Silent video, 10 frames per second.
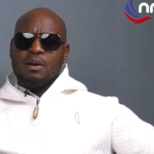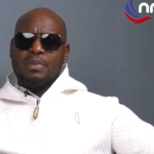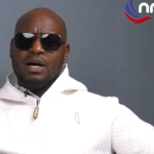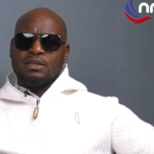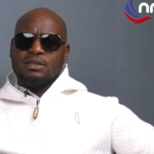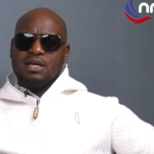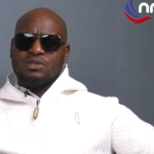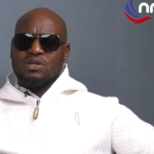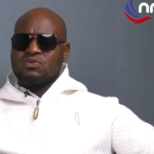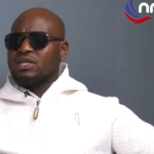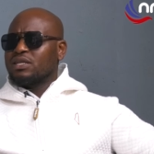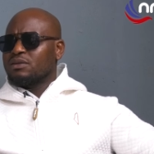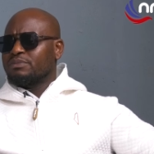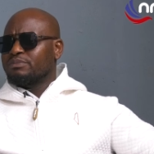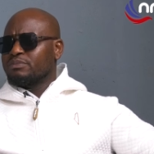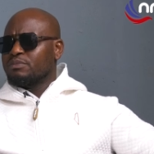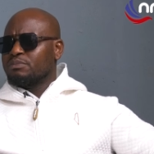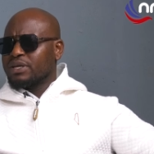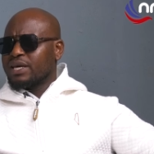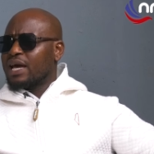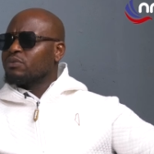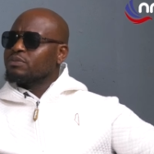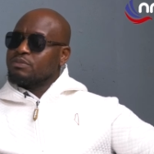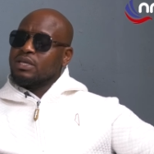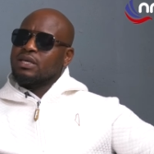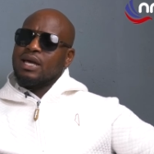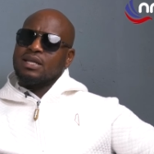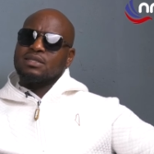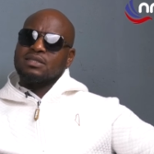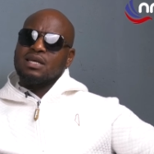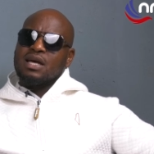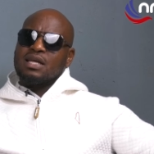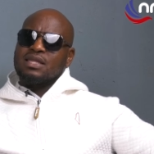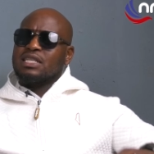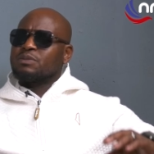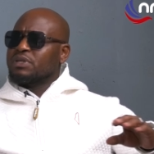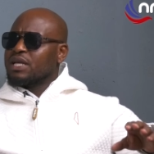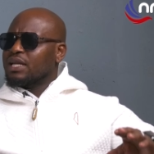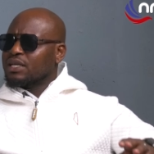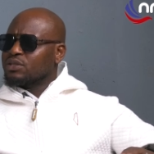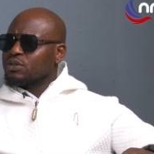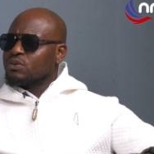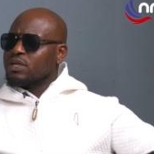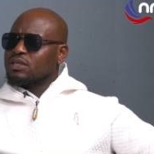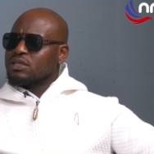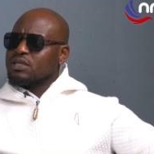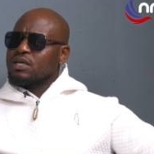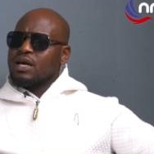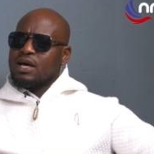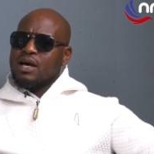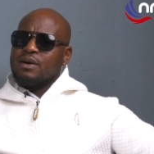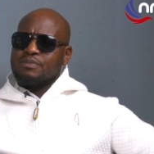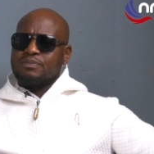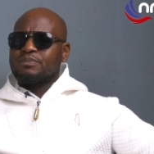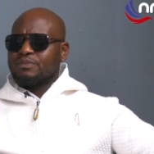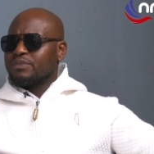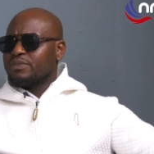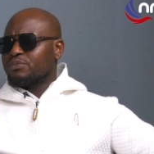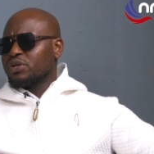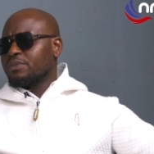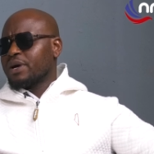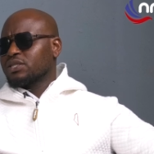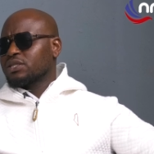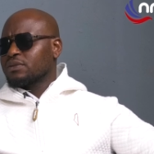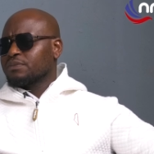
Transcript: but uh, so it really began with me and that's been Alexio Gwenzi um, pretty much